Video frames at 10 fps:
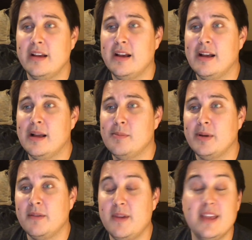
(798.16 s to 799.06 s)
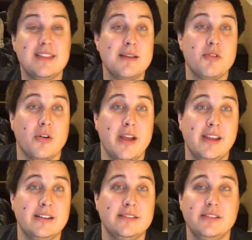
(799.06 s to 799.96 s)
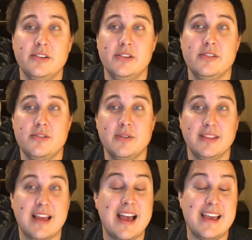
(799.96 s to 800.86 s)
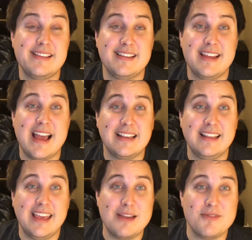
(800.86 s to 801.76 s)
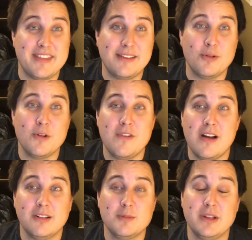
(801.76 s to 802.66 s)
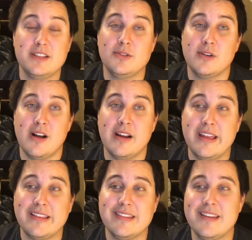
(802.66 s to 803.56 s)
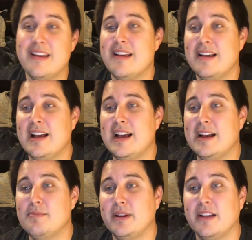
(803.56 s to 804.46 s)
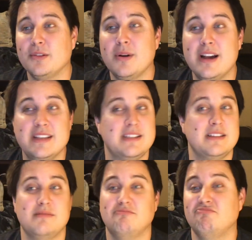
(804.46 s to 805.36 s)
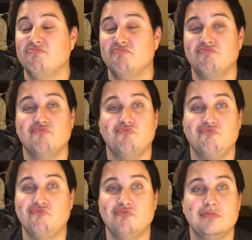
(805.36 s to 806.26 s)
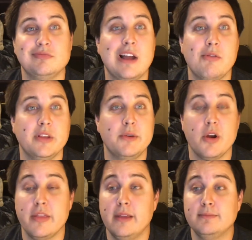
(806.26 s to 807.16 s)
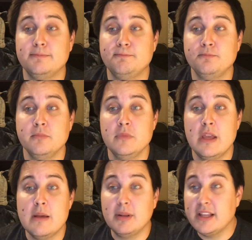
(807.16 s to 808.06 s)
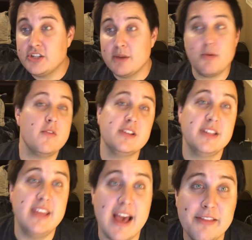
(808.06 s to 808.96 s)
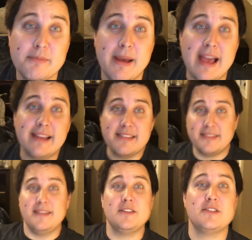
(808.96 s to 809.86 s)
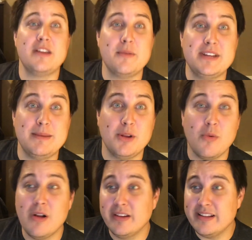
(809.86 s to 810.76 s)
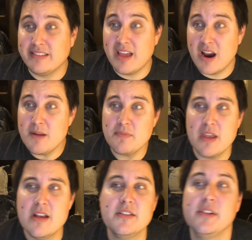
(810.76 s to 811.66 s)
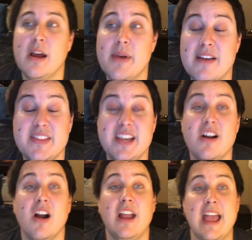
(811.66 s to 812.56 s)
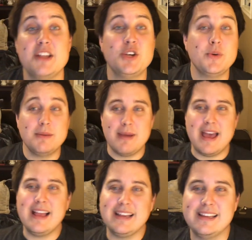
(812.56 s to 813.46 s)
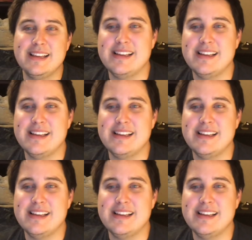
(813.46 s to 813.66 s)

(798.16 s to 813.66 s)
But if you get them, great. You do get the highest attack in the game with that Wolf Onyx plus Sword Onyx. But otherwise, not really worth it. But let's jump over to the other pack and see if there's any redeeming qualities there. So now we have the Gargantuan pack.